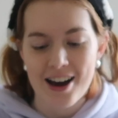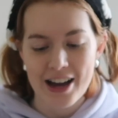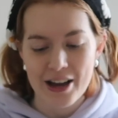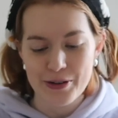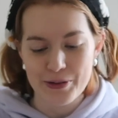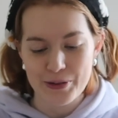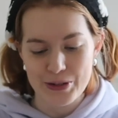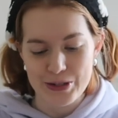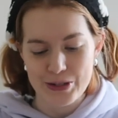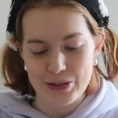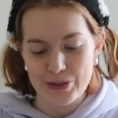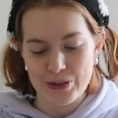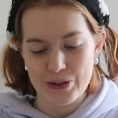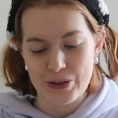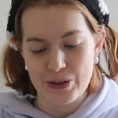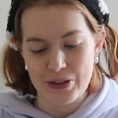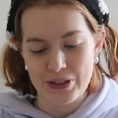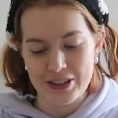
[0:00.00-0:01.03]
I also
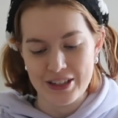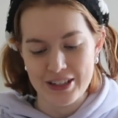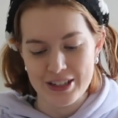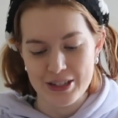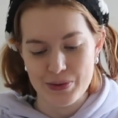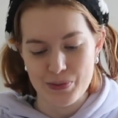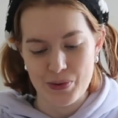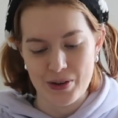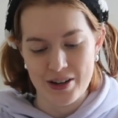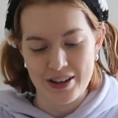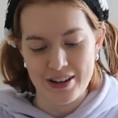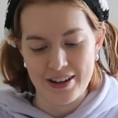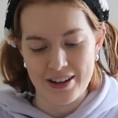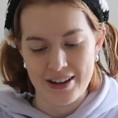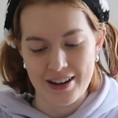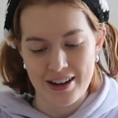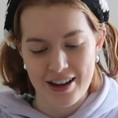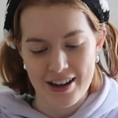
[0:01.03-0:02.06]
got this one
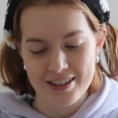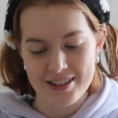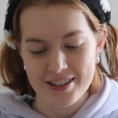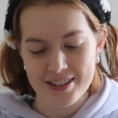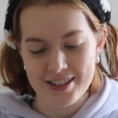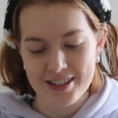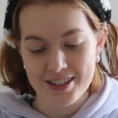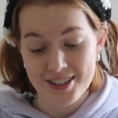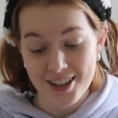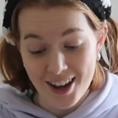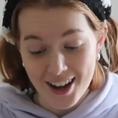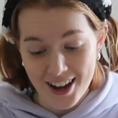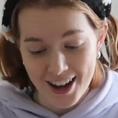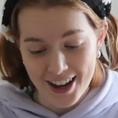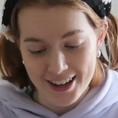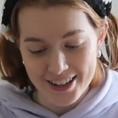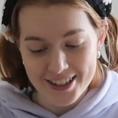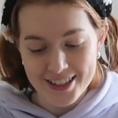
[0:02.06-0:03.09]

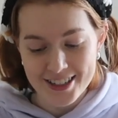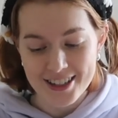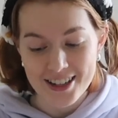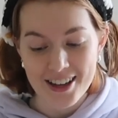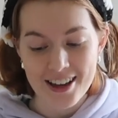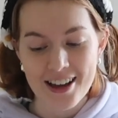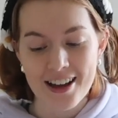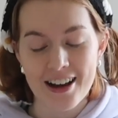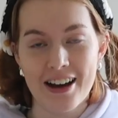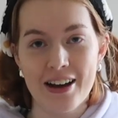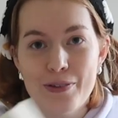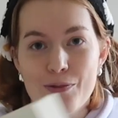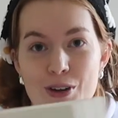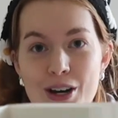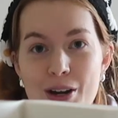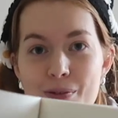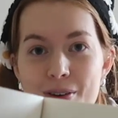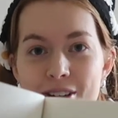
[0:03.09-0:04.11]
signed
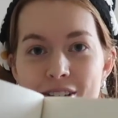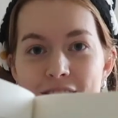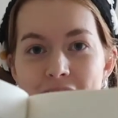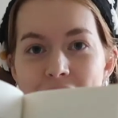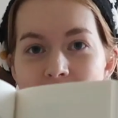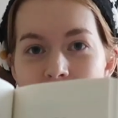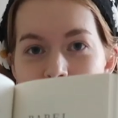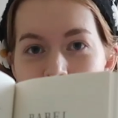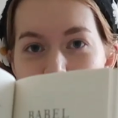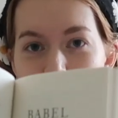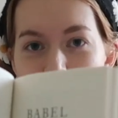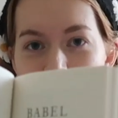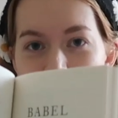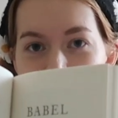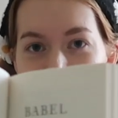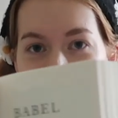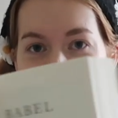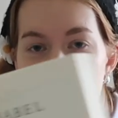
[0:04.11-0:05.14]
when I went to the R.F.
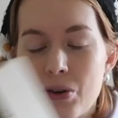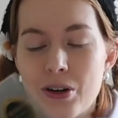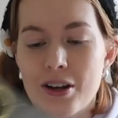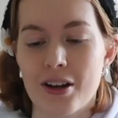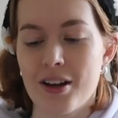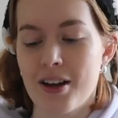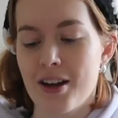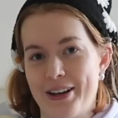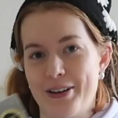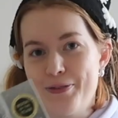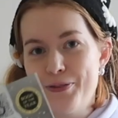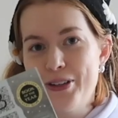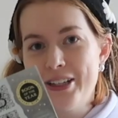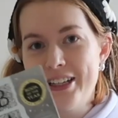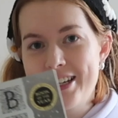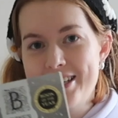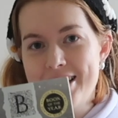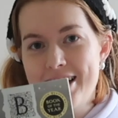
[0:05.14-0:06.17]
Kuang talk, and I'm
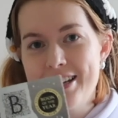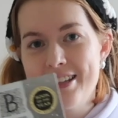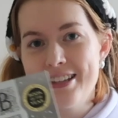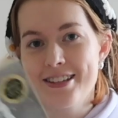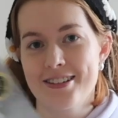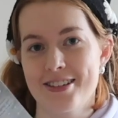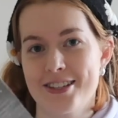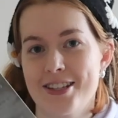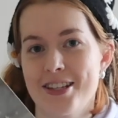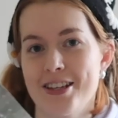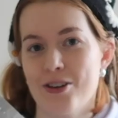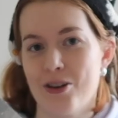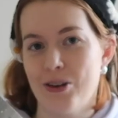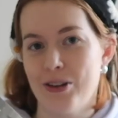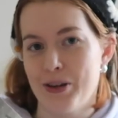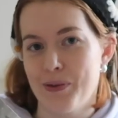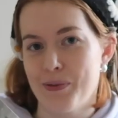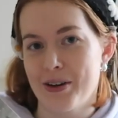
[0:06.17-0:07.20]
really excited. This is the
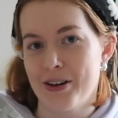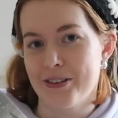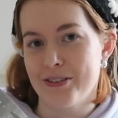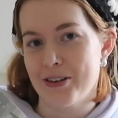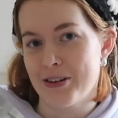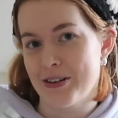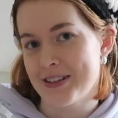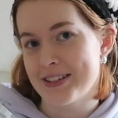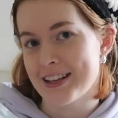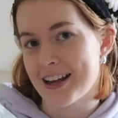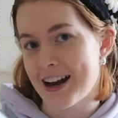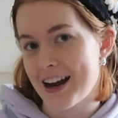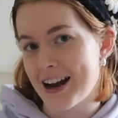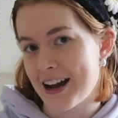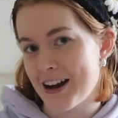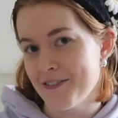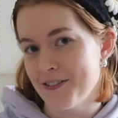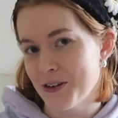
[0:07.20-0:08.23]
only one of hers that I
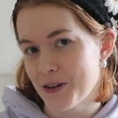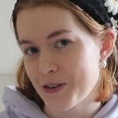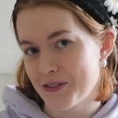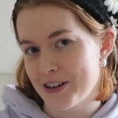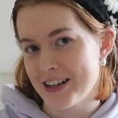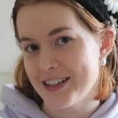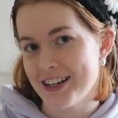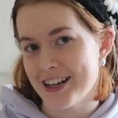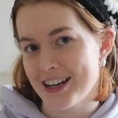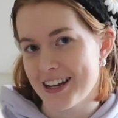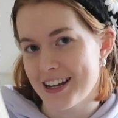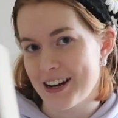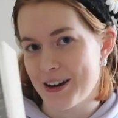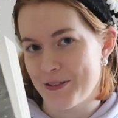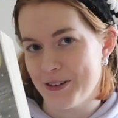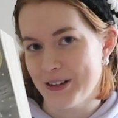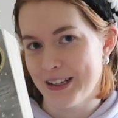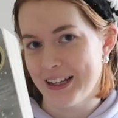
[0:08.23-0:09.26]
have not read yet, and
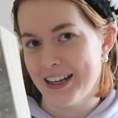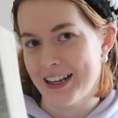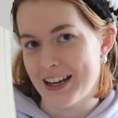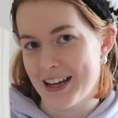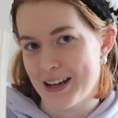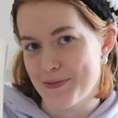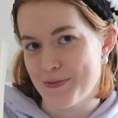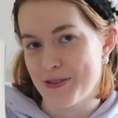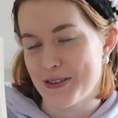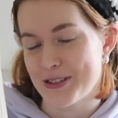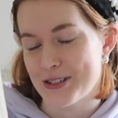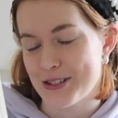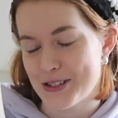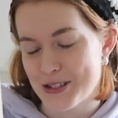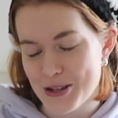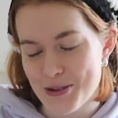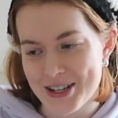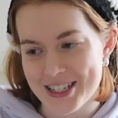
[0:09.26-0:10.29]
I really am
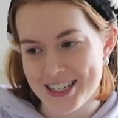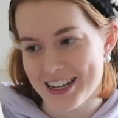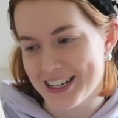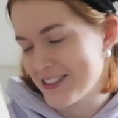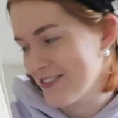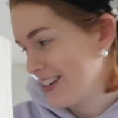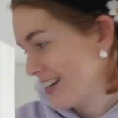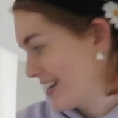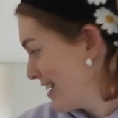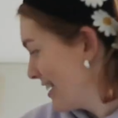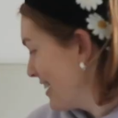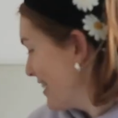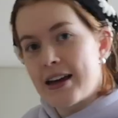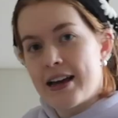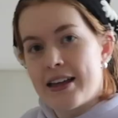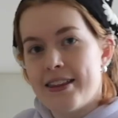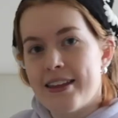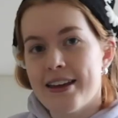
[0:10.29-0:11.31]
so excited to read.
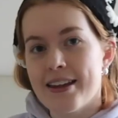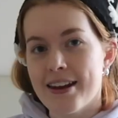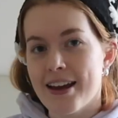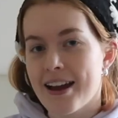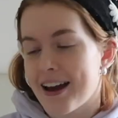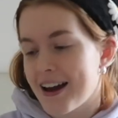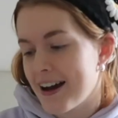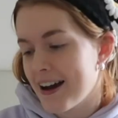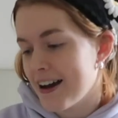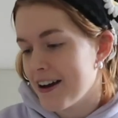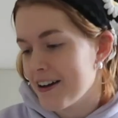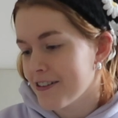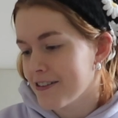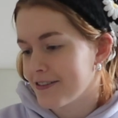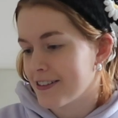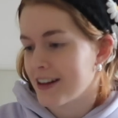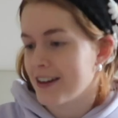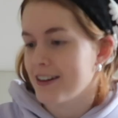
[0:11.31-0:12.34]
I then
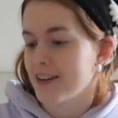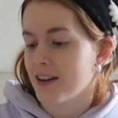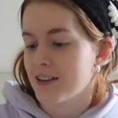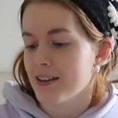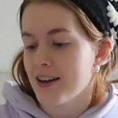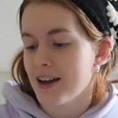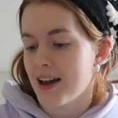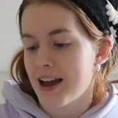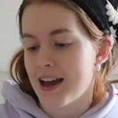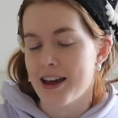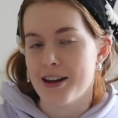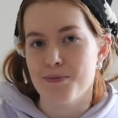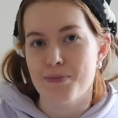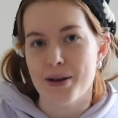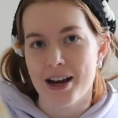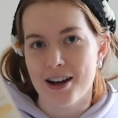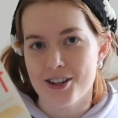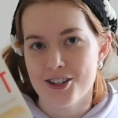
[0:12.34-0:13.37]
have another Anne
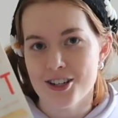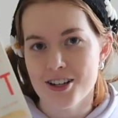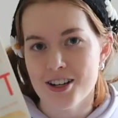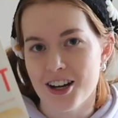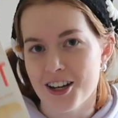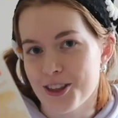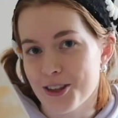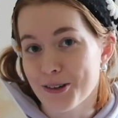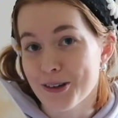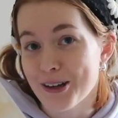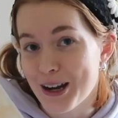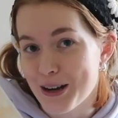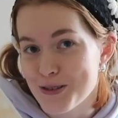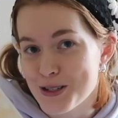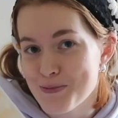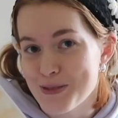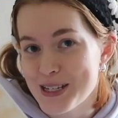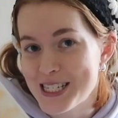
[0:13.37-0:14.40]
Patchett. I thought I
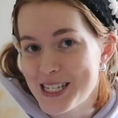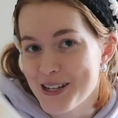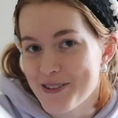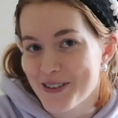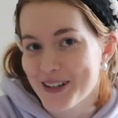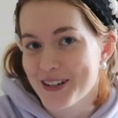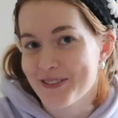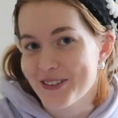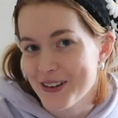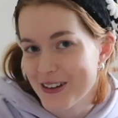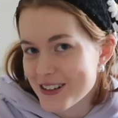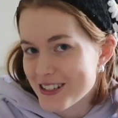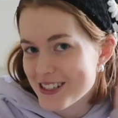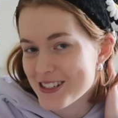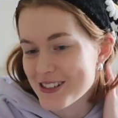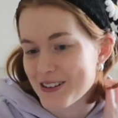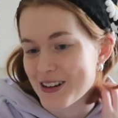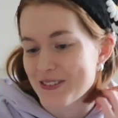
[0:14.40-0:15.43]
was missing one of
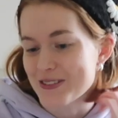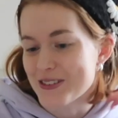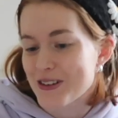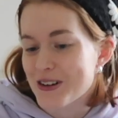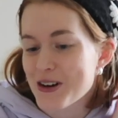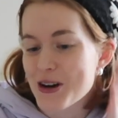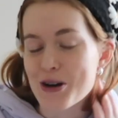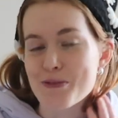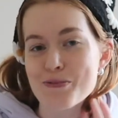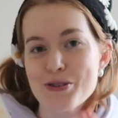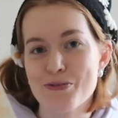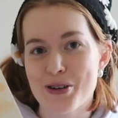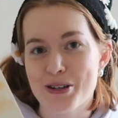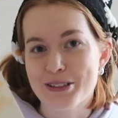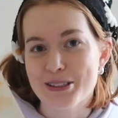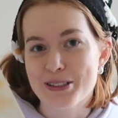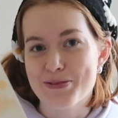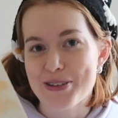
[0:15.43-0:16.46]
hers, so I've got
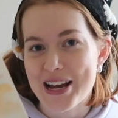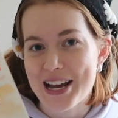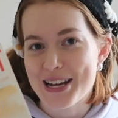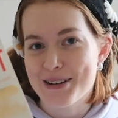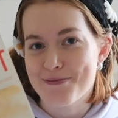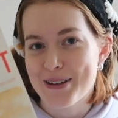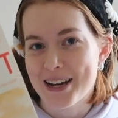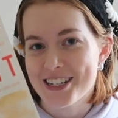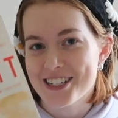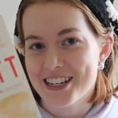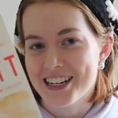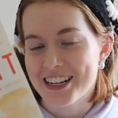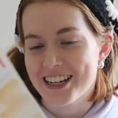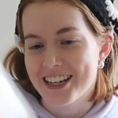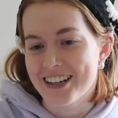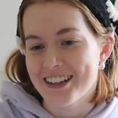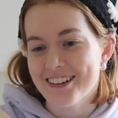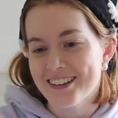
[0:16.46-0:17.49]
Commonwealth by Anne Patchett
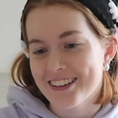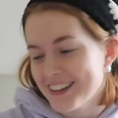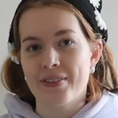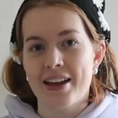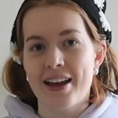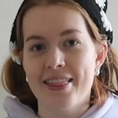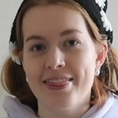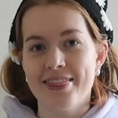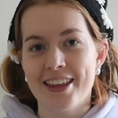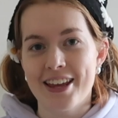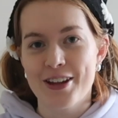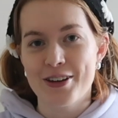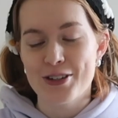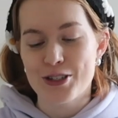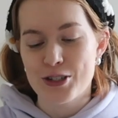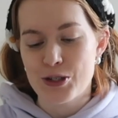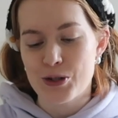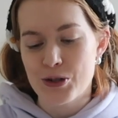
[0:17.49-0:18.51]
here. And
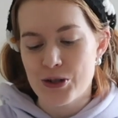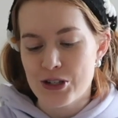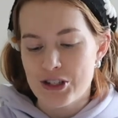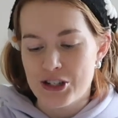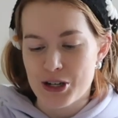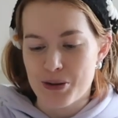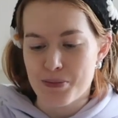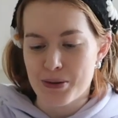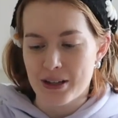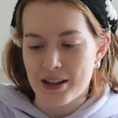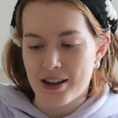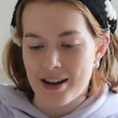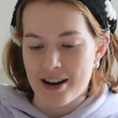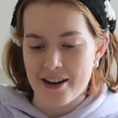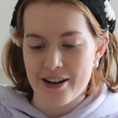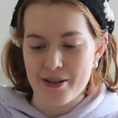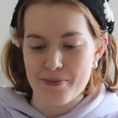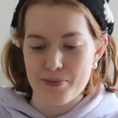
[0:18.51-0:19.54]
then 2 Jhumpa
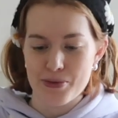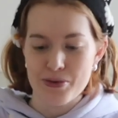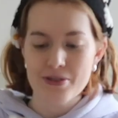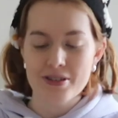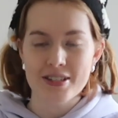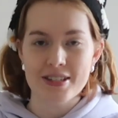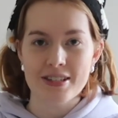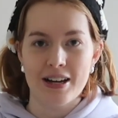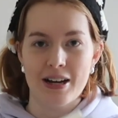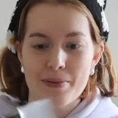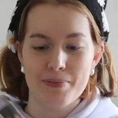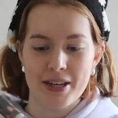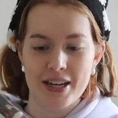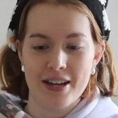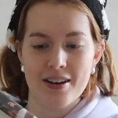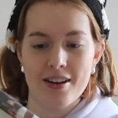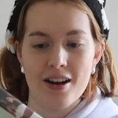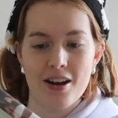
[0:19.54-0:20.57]
Lahiri books,
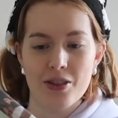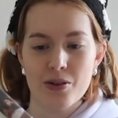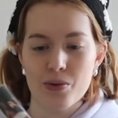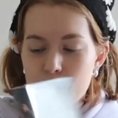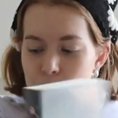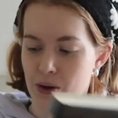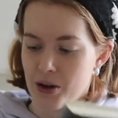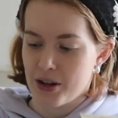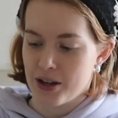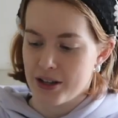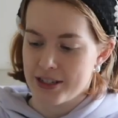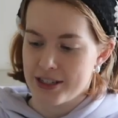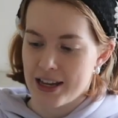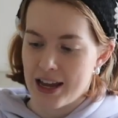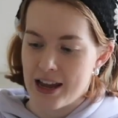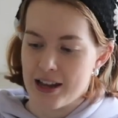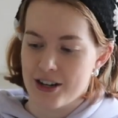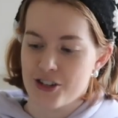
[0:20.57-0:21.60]
In Other Words
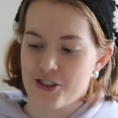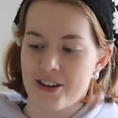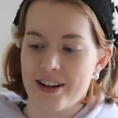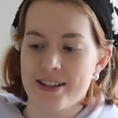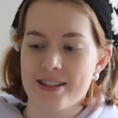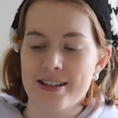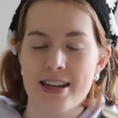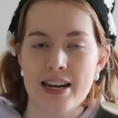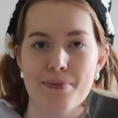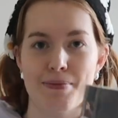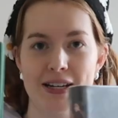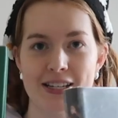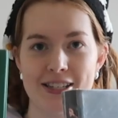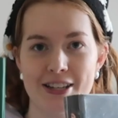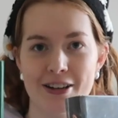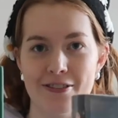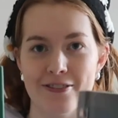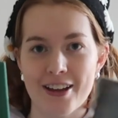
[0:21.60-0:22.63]
and Translating
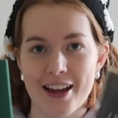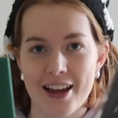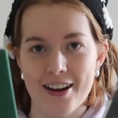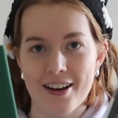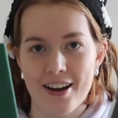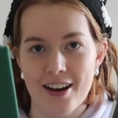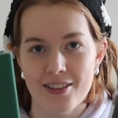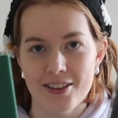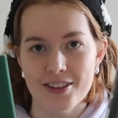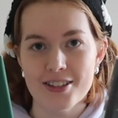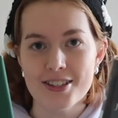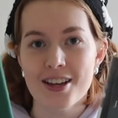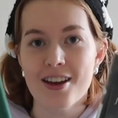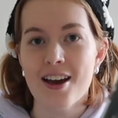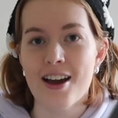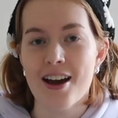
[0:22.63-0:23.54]
Myself and Others.